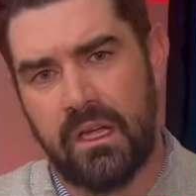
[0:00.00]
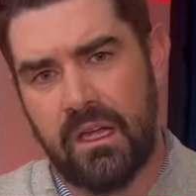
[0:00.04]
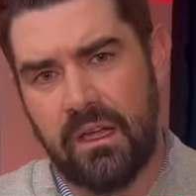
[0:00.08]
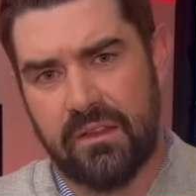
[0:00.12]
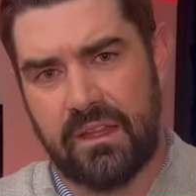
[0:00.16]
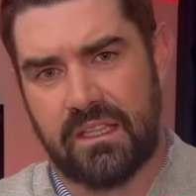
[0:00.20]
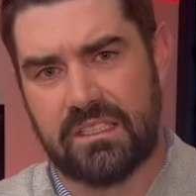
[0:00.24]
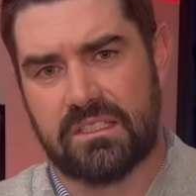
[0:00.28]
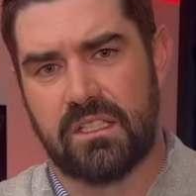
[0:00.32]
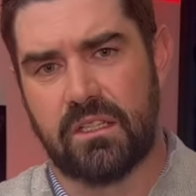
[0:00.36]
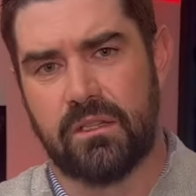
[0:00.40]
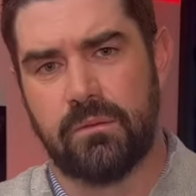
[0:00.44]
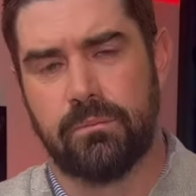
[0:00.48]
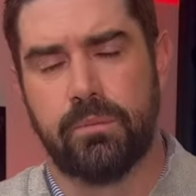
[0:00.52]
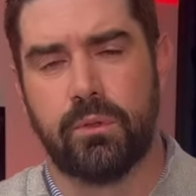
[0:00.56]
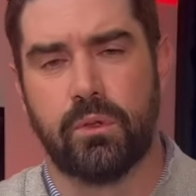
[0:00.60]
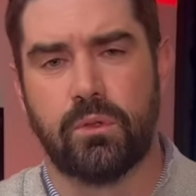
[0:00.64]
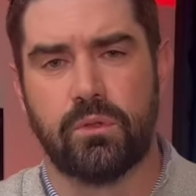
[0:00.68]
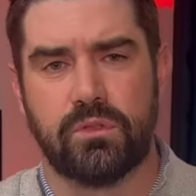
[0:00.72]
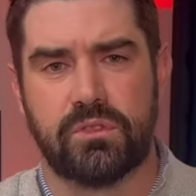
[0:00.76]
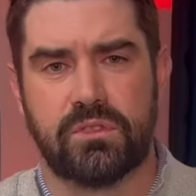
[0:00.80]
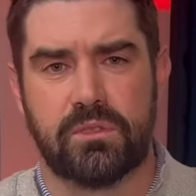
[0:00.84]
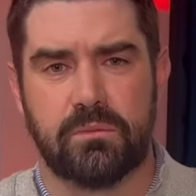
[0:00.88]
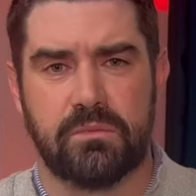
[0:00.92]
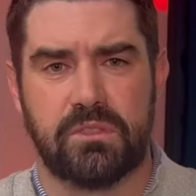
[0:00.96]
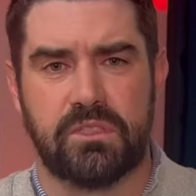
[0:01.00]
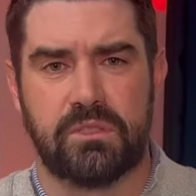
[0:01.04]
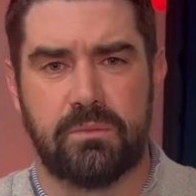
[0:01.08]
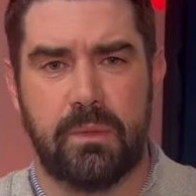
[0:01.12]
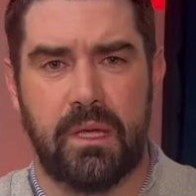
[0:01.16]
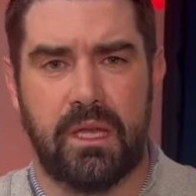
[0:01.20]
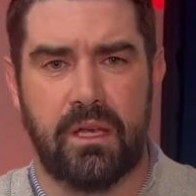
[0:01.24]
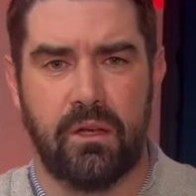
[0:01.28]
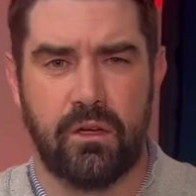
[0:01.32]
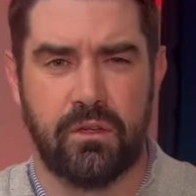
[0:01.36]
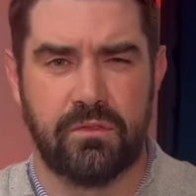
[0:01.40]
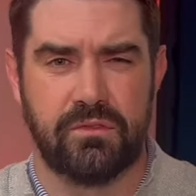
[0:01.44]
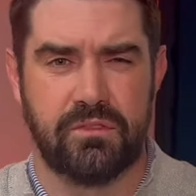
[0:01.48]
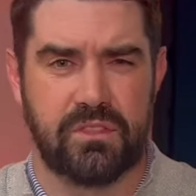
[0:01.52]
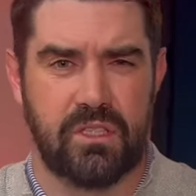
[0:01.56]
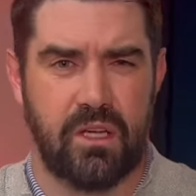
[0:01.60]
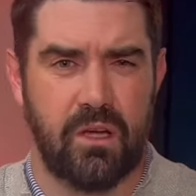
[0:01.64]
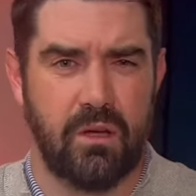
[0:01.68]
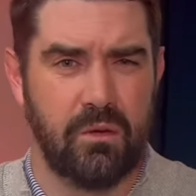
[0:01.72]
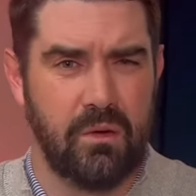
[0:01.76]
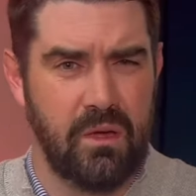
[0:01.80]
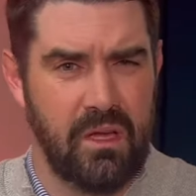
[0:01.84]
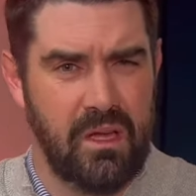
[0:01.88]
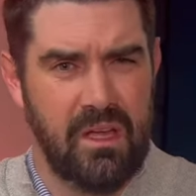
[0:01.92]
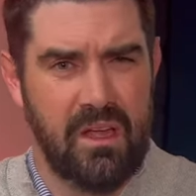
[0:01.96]
That's going to pull some spin off,
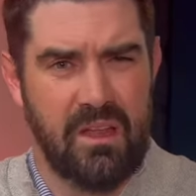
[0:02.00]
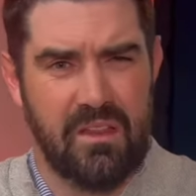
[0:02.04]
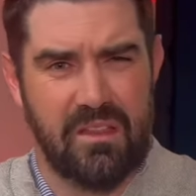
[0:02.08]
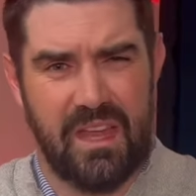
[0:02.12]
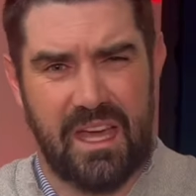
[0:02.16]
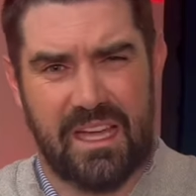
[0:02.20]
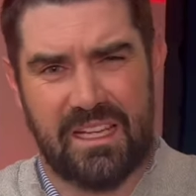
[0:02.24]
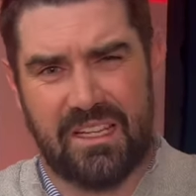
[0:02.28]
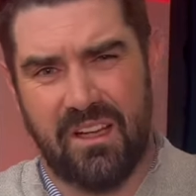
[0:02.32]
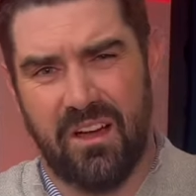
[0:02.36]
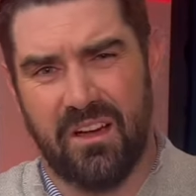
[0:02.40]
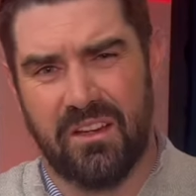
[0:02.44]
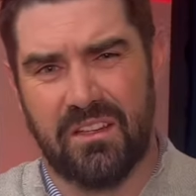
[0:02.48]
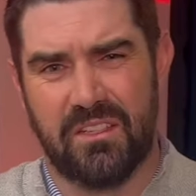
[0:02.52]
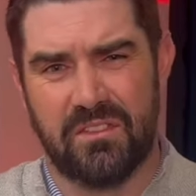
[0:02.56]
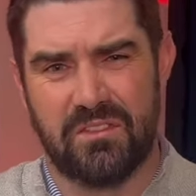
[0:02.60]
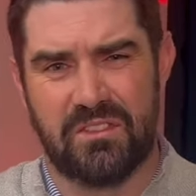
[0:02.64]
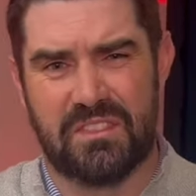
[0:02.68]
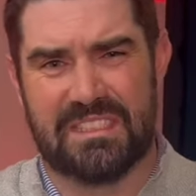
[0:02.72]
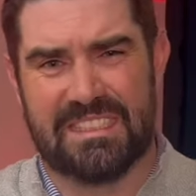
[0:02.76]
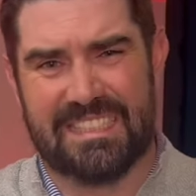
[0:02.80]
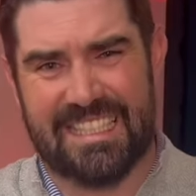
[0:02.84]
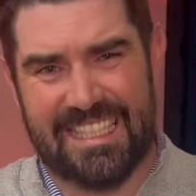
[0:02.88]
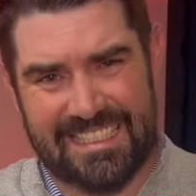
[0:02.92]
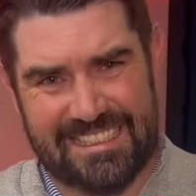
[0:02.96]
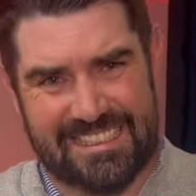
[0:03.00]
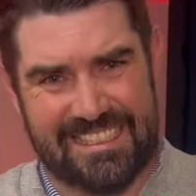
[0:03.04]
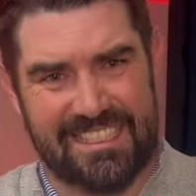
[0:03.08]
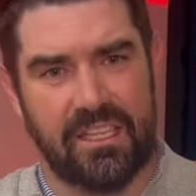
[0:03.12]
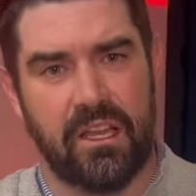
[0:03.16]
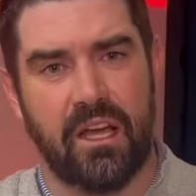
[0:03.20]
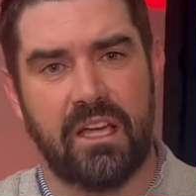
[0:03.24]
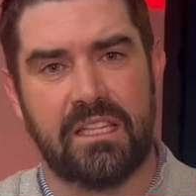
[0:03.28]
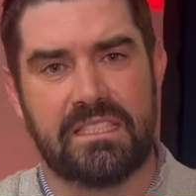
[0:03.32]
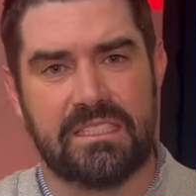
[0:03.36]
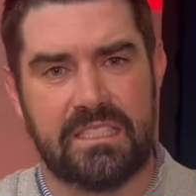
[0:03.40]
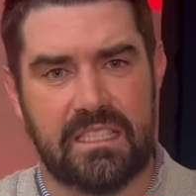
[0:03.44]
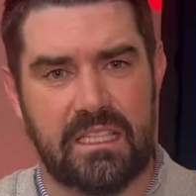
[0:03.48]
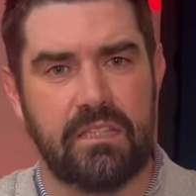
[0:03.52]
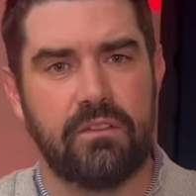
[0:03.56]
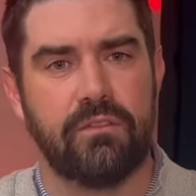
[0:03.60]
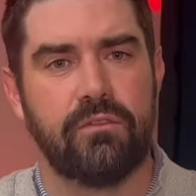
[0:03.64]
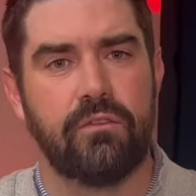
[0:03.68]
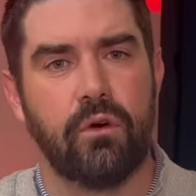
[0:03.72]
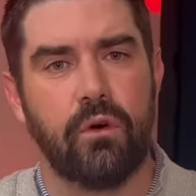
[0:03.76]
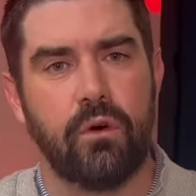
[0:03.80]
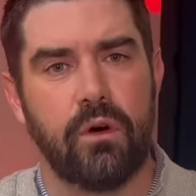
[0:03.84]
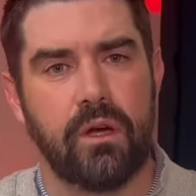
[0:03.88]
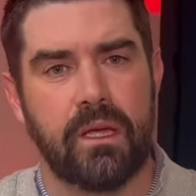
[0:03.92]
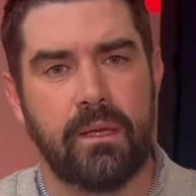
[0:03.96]
so that kind of sits nicely
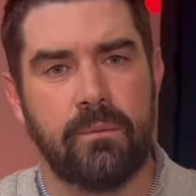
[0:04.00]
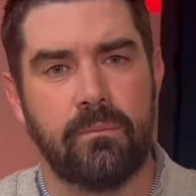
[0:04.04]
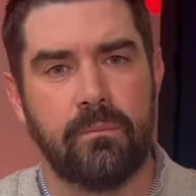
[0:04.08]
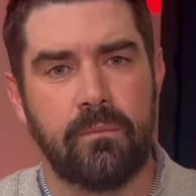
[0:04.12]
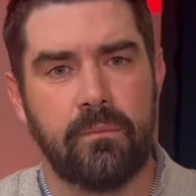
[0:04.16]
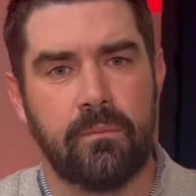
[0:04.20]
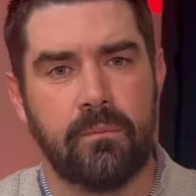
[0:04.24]
for him.